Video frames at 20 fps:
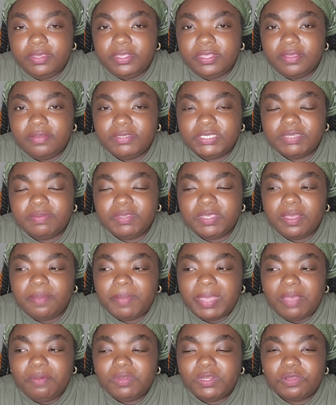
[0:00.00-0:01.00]
You know, some y'all
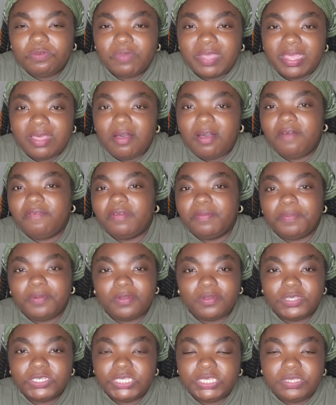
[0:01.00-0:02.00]
might want to write off a
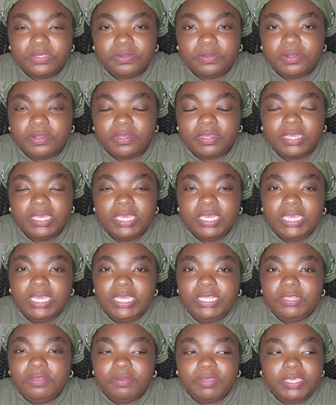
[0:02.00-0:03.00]
person or,
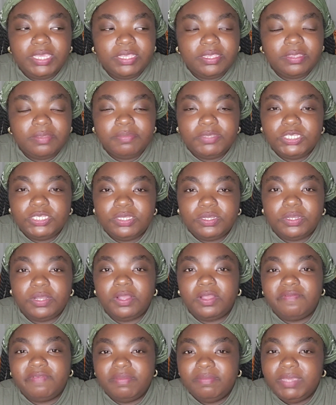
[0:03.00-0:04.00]
you know, kick them to the
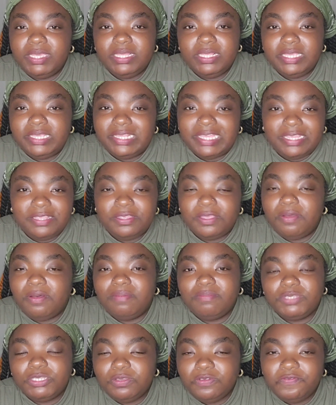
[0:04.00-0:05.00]
curb immediately. Like, no,
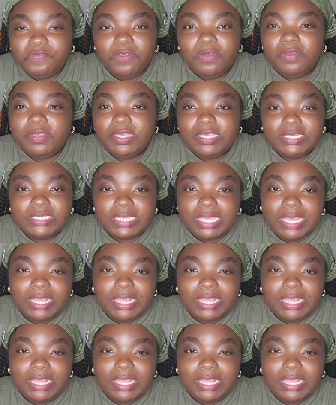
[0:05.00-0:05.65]
I'm too focused.